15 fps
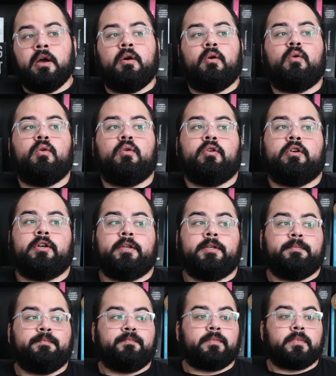
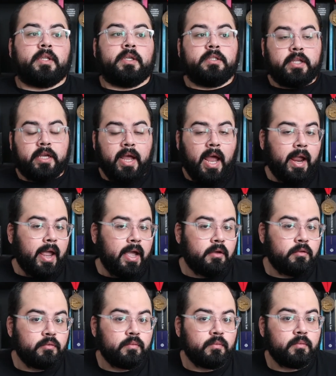or the
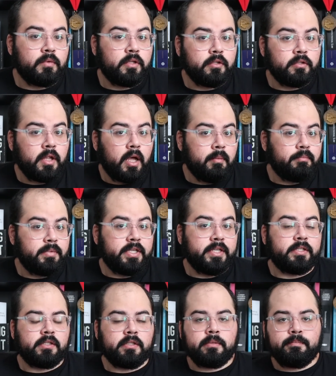account will not be
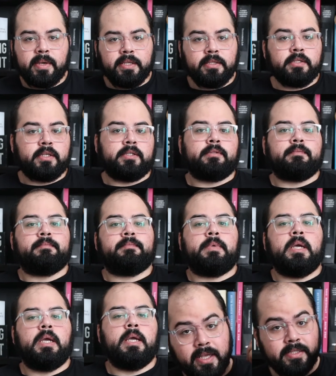suspended.
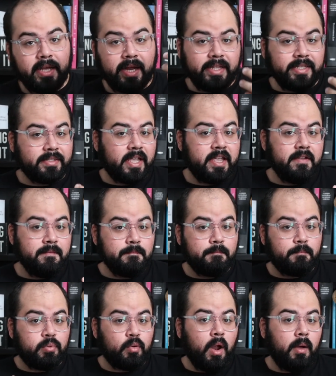And that is a
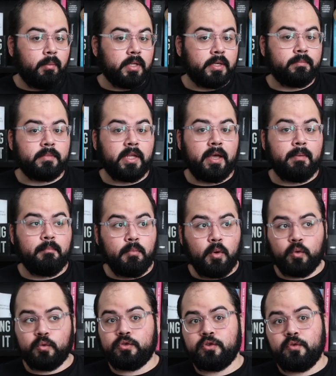problem that
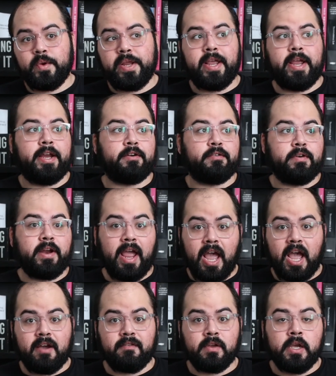most creators
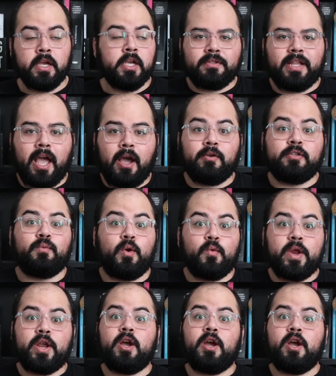have. Now is where we